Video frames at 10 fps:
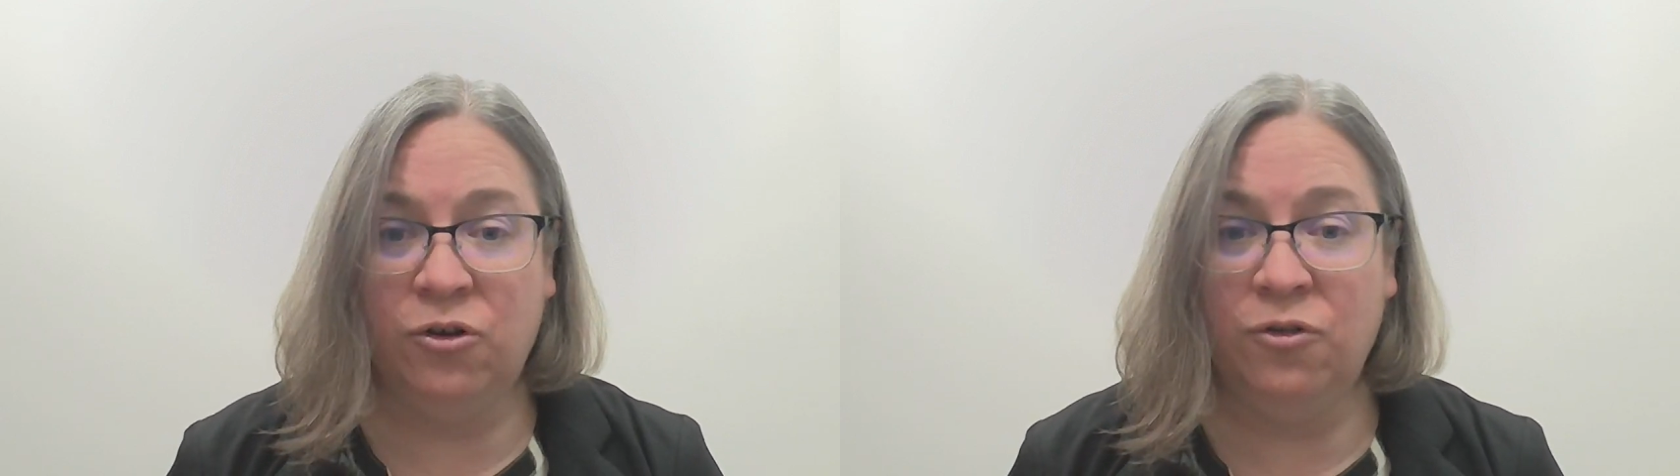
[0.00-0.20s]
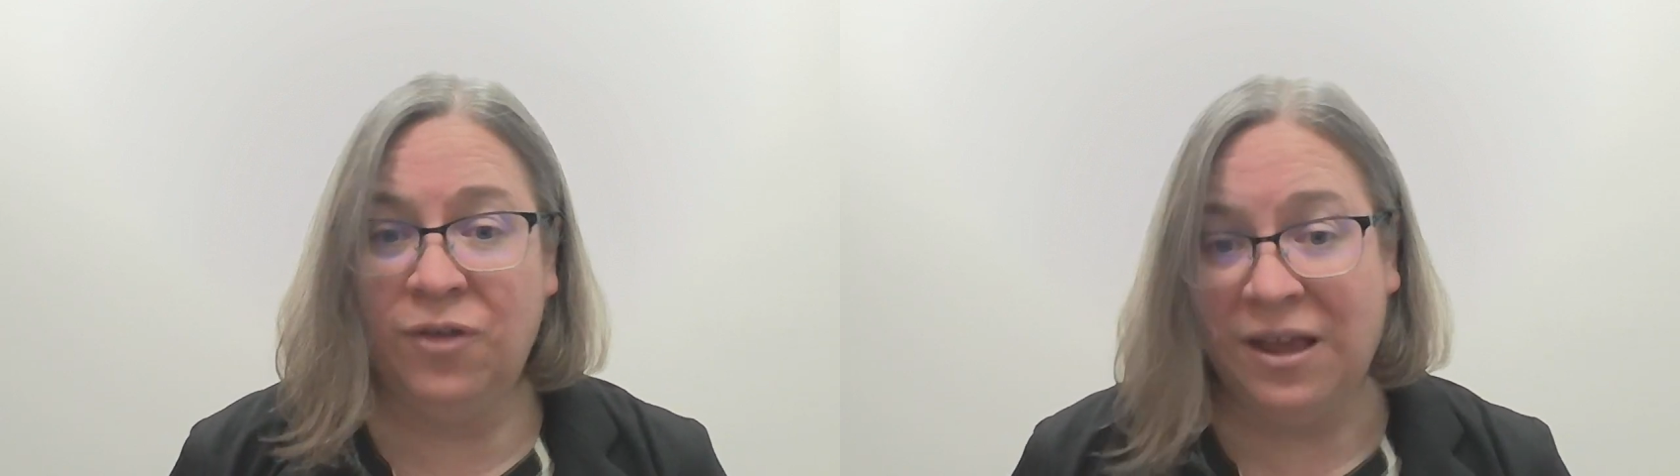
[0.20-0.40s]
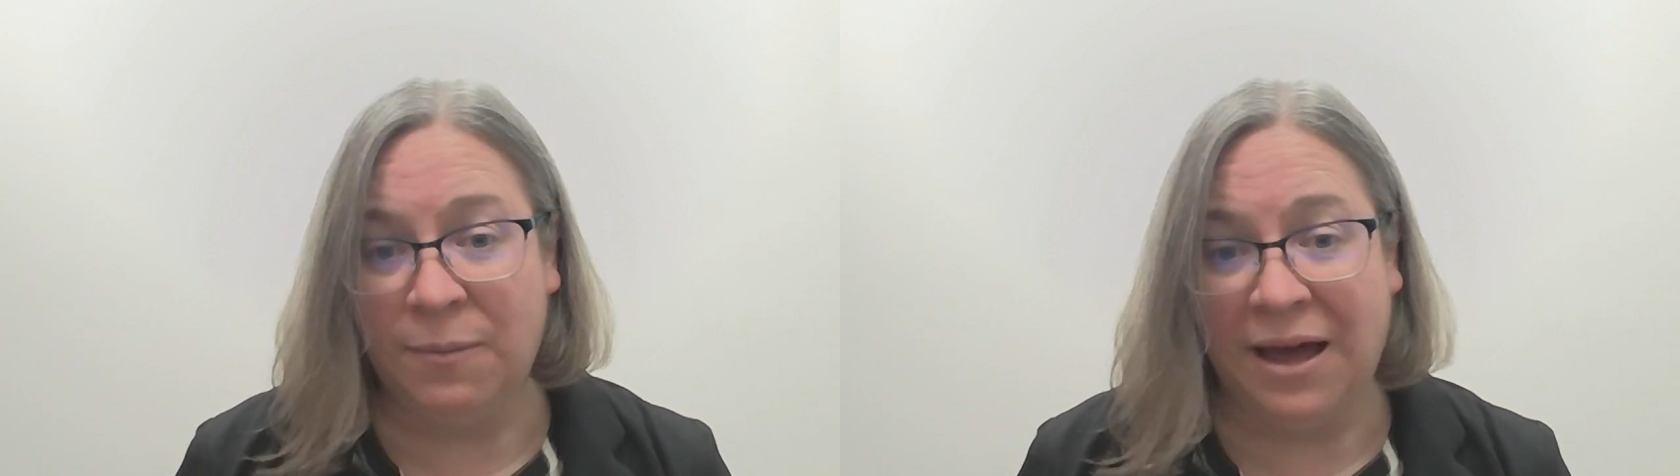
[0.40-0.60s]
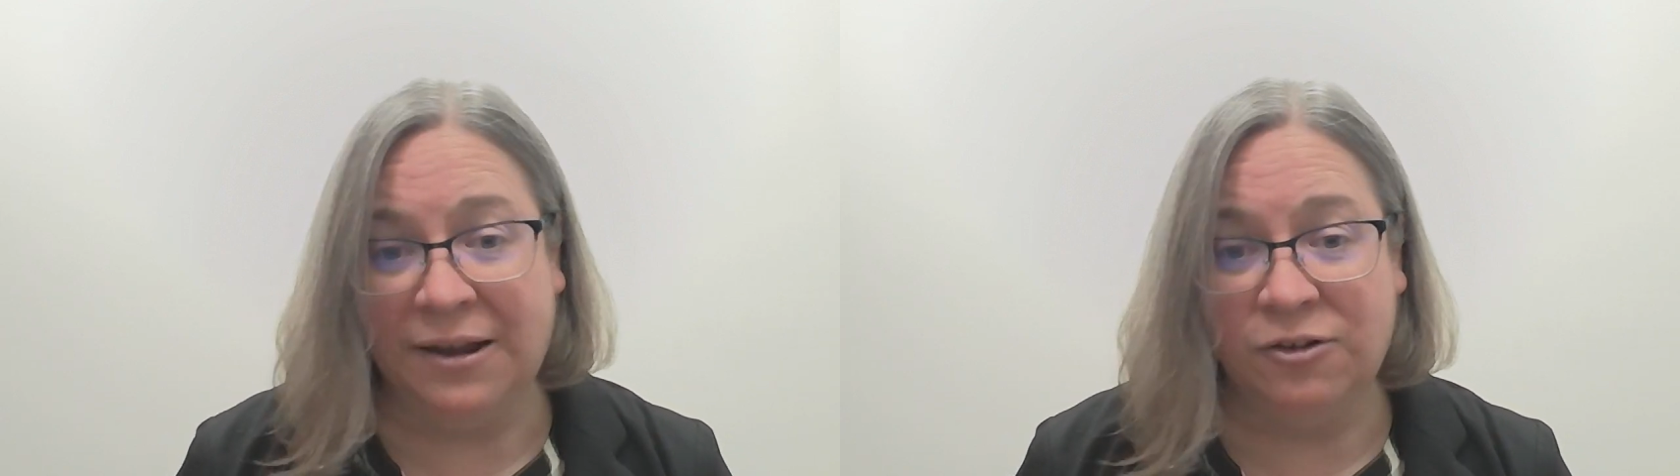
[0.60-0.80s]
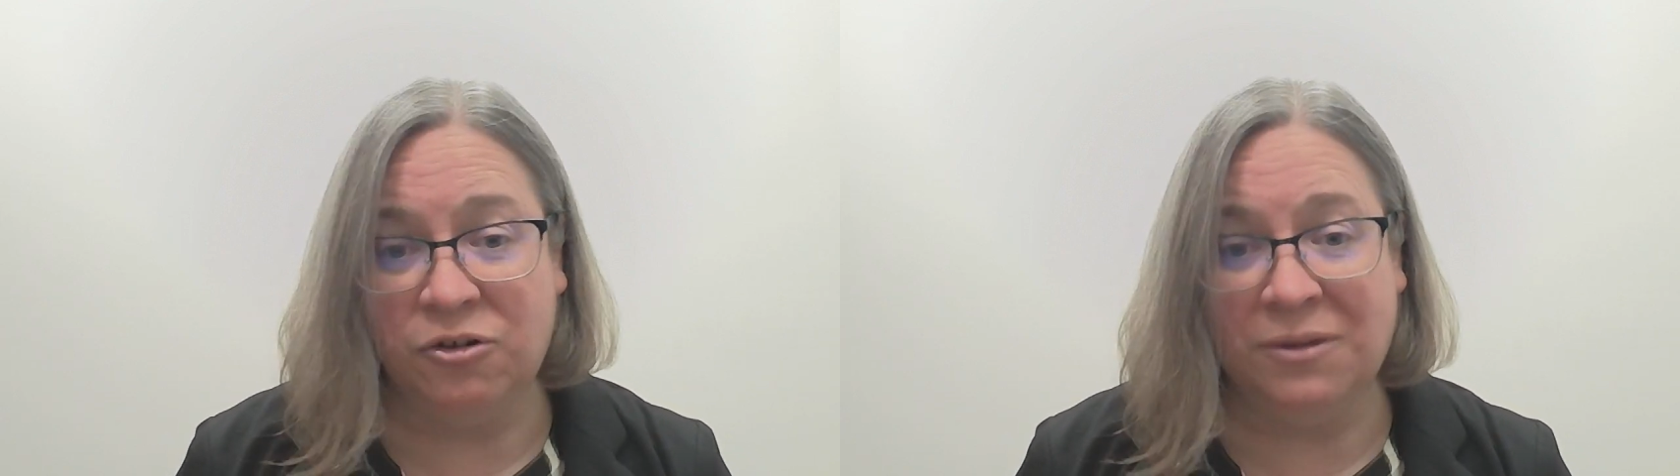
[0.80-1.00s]
you think
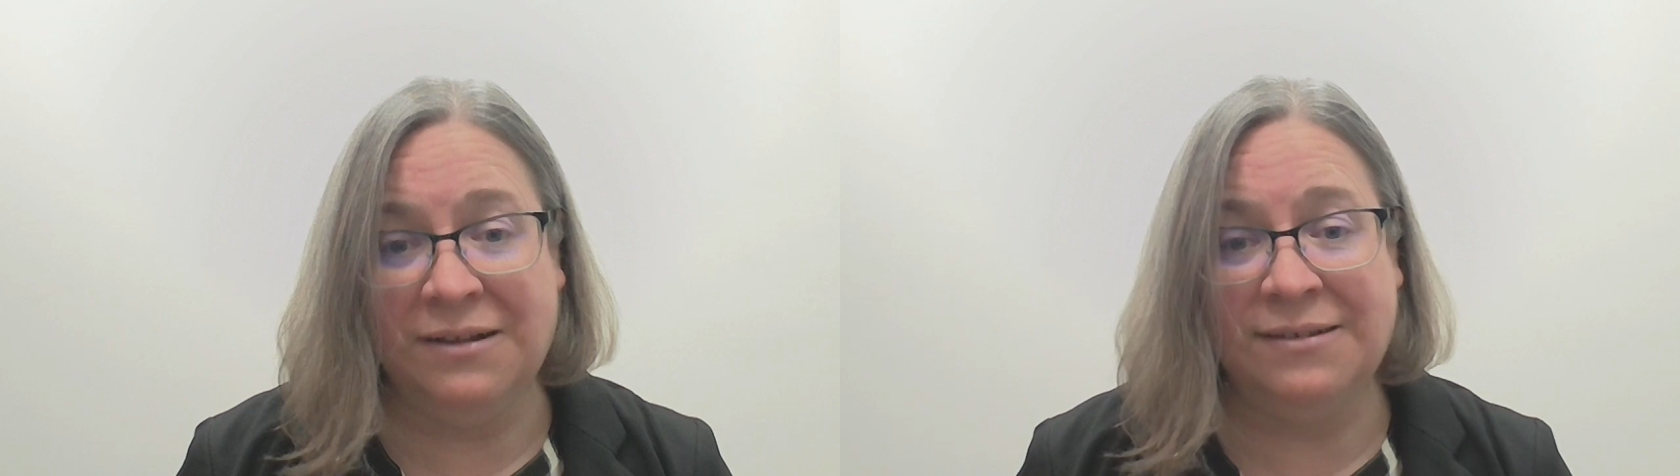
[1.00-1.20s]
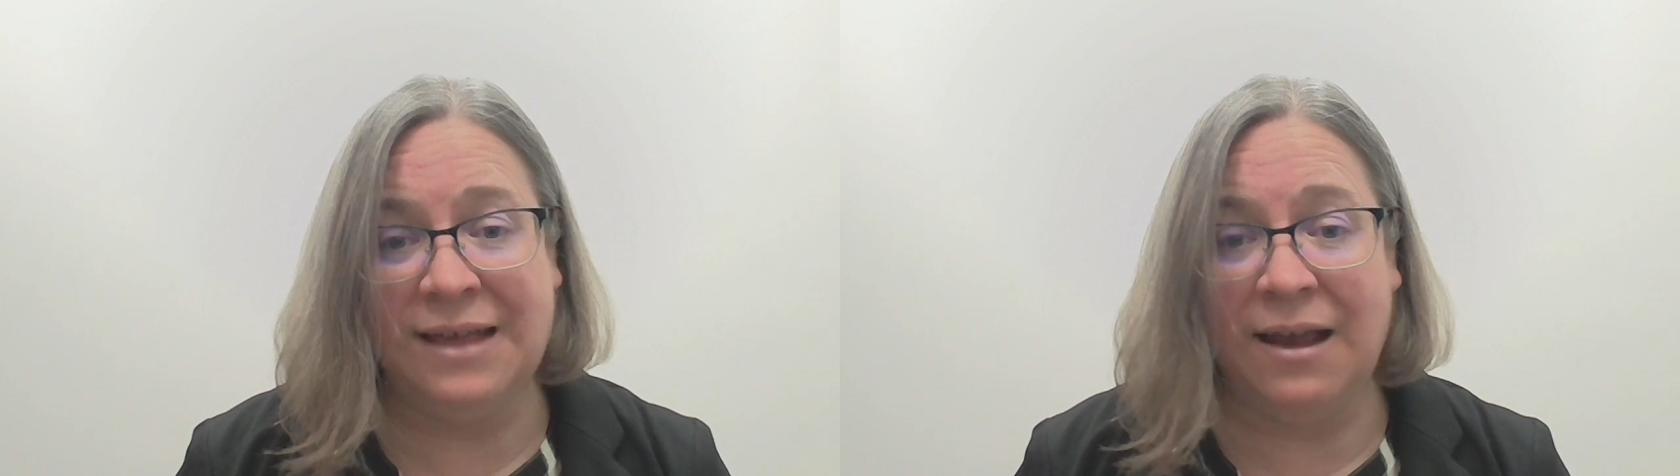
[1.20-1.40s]
about instruments